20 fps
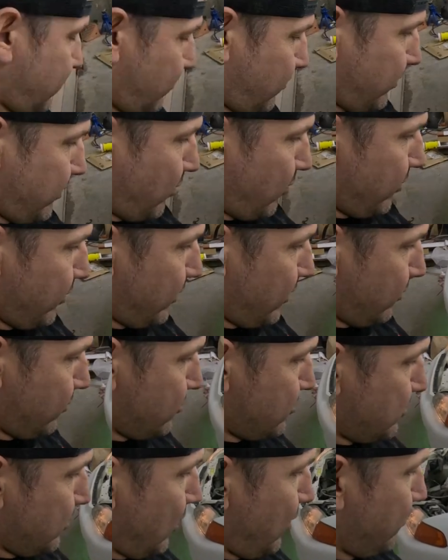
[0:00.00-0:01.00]
Look at all the
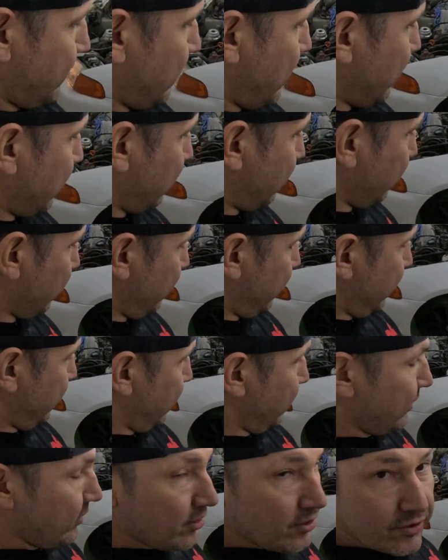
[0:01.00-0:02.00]
colors we got. We got
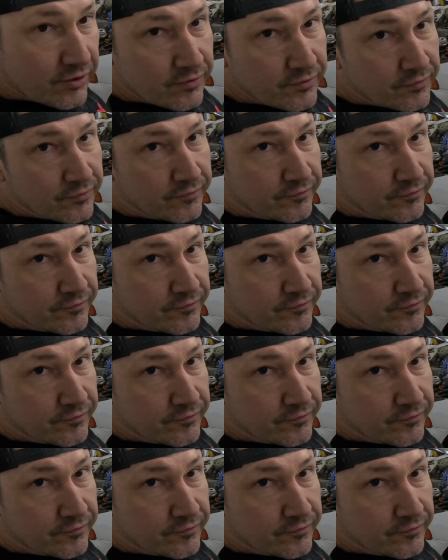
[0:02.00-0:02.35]
green.